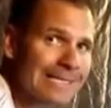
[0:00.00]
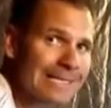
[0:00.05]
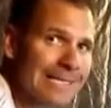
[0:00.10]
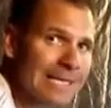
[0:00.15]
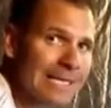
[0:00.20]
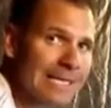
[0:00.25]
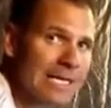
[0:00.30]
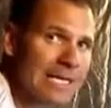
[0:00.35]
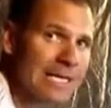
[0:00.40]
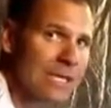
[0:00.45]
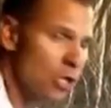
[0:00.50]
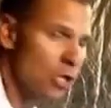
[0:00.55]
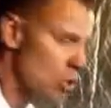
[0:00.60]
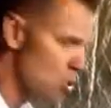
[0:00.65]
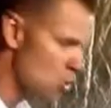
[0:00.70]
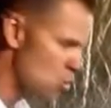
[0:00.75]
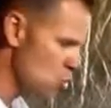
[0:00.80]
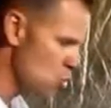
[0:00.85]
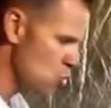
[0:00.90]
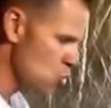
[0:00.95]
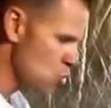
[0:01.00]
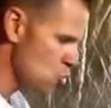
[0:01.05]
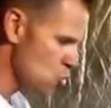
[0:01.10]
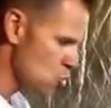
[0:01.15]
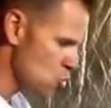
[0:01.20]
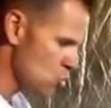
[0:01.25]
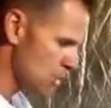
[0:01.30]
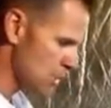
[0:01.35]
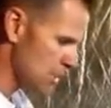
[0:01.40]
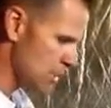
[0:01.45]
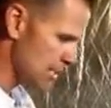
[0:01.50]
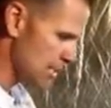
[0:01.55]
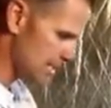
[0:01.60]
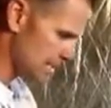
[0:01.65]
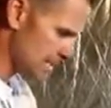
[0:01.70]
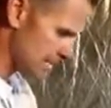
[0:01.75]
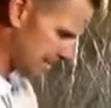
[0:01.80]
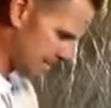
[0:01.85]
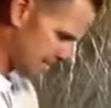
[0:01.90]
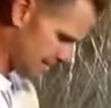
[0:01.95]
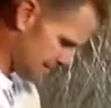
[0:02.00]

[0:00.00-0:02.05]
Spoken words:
See? This,